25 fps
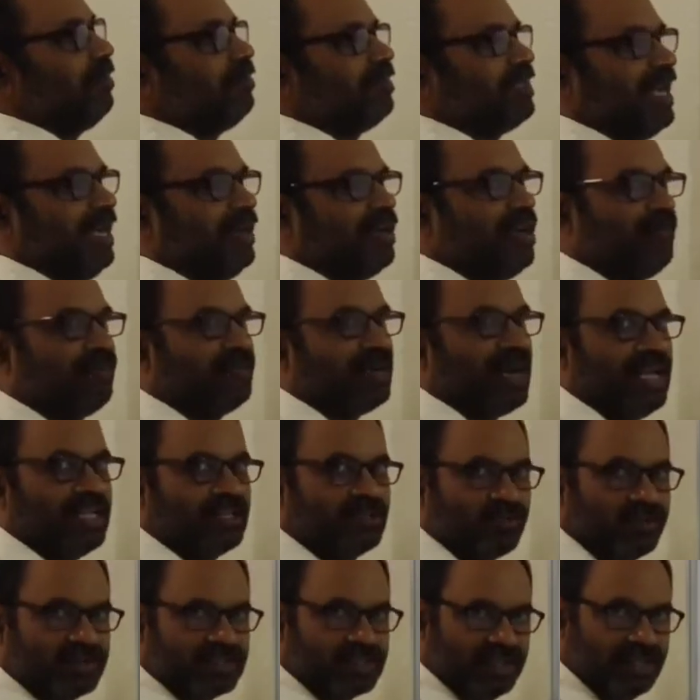same side of
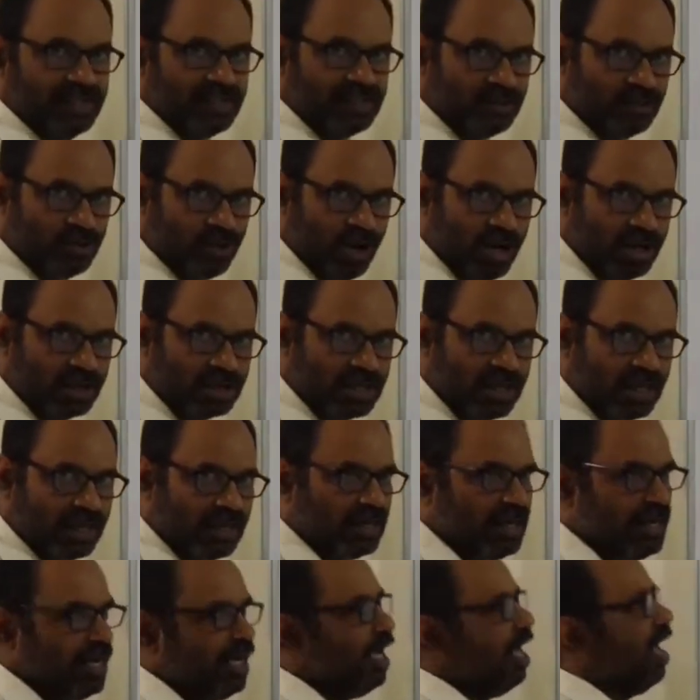transversal is
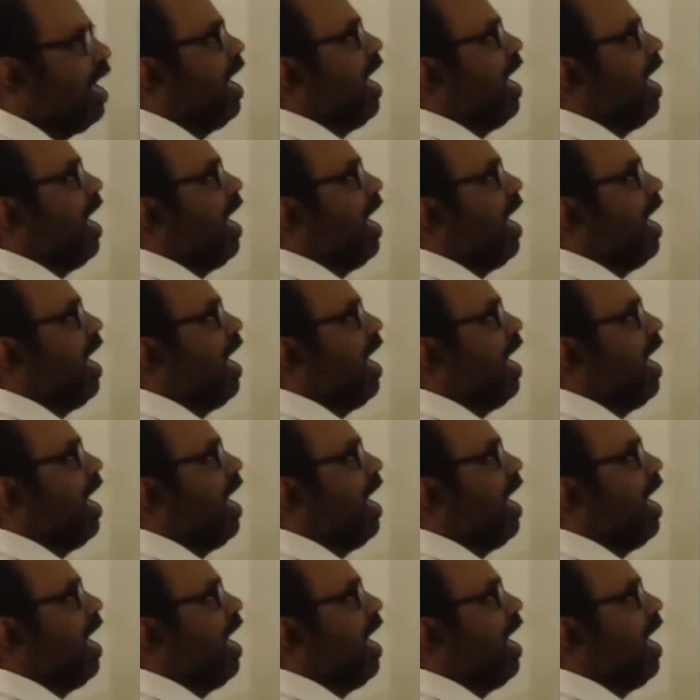chosen,